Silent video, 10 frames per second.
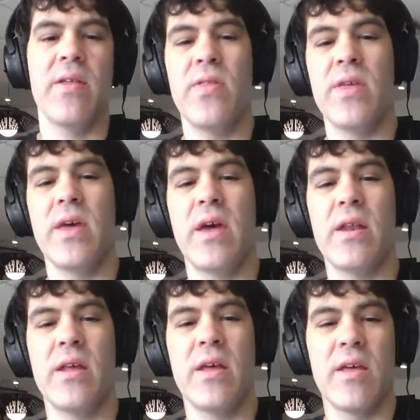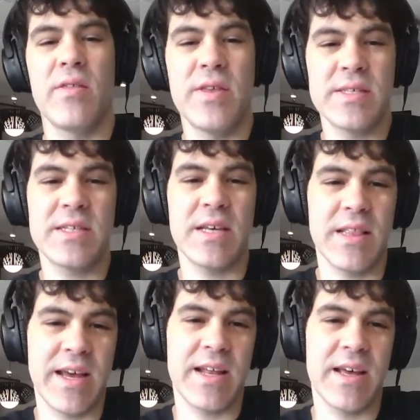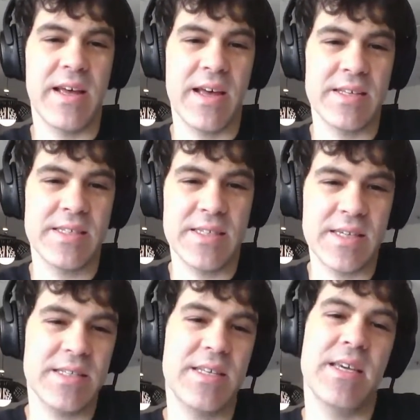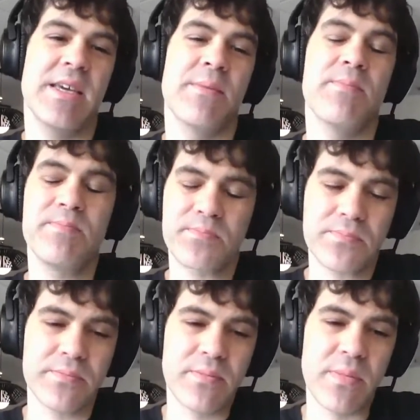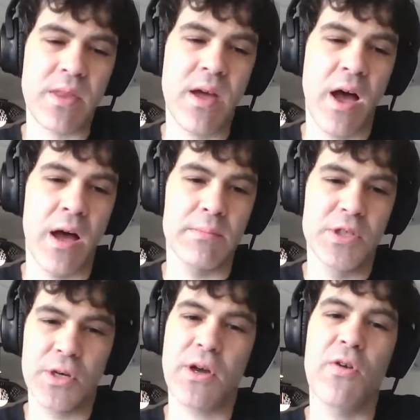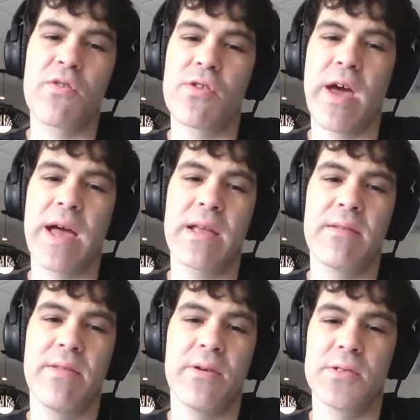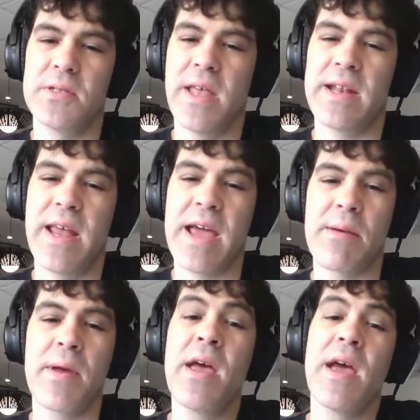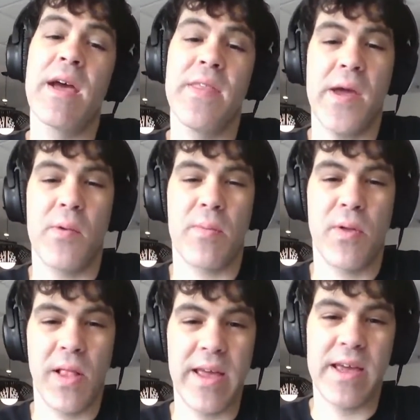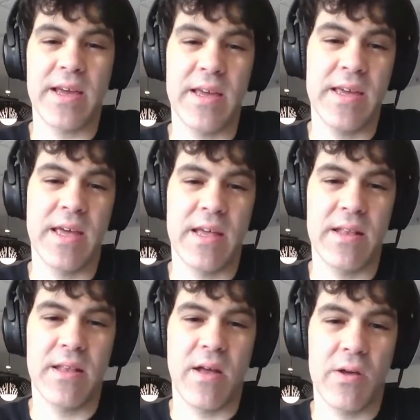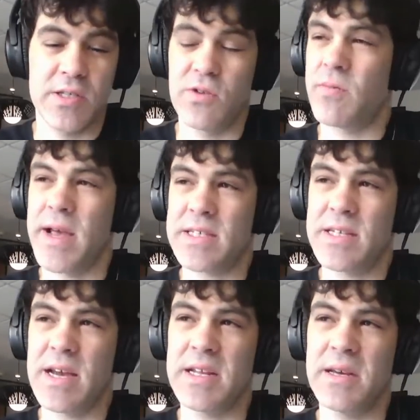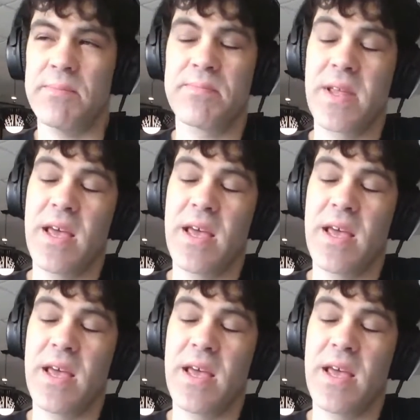and then this Atlanta SC team took over that name, and they were playing in Silverback Stadium.